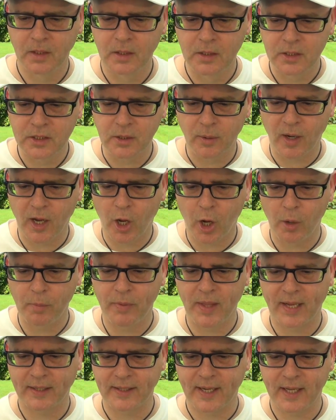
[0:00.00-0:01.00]
So I hope
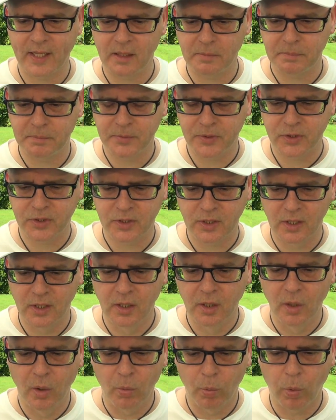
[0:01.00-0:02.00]
that helps.
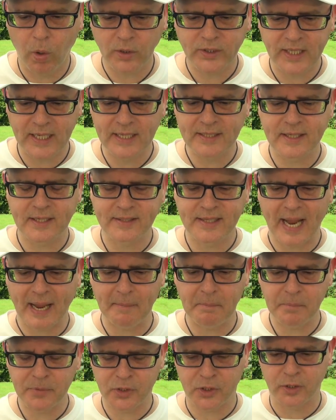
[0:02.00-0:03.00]
What is a
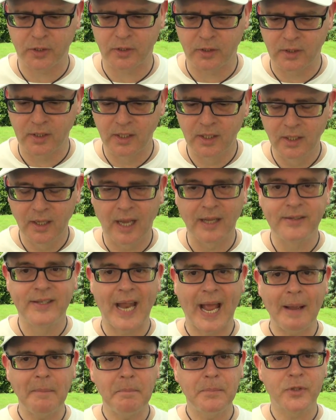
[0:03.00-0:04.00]
damson? A
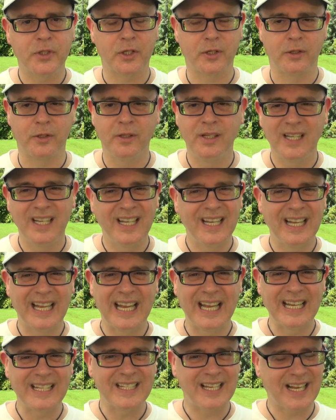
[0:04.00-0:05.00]
damson
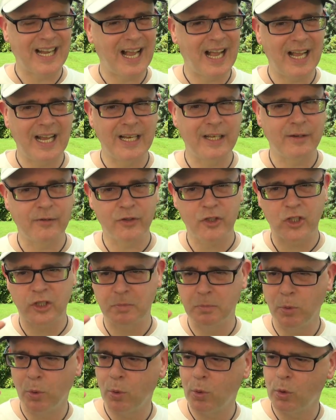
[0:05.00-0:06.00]
is a kind of
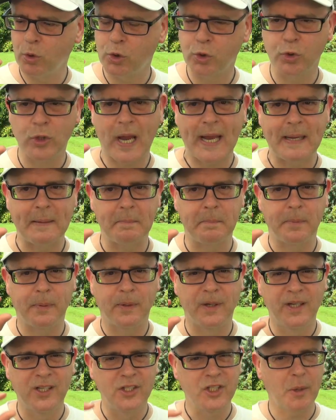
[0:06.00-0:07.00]
small grape.
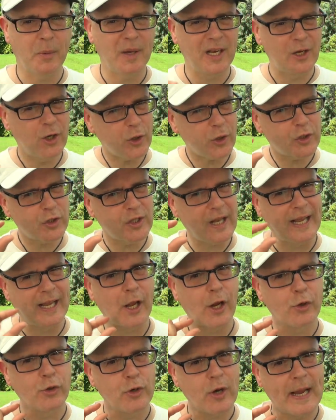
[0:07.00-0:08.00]
So it looks like
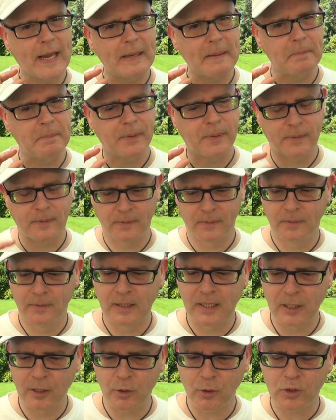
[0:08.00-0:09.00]
a grape.
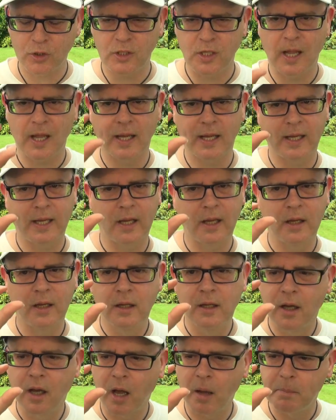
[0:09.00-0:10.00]
It looks like
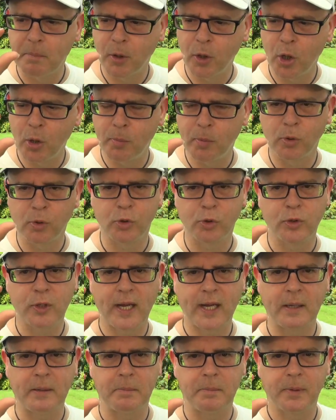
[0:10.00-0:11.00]
a purple
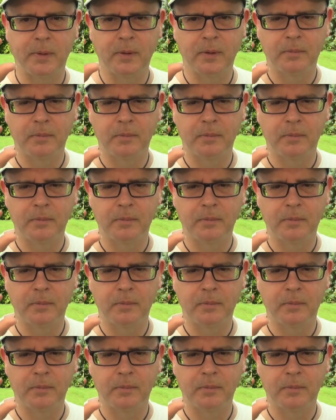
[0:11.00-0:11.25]
grape.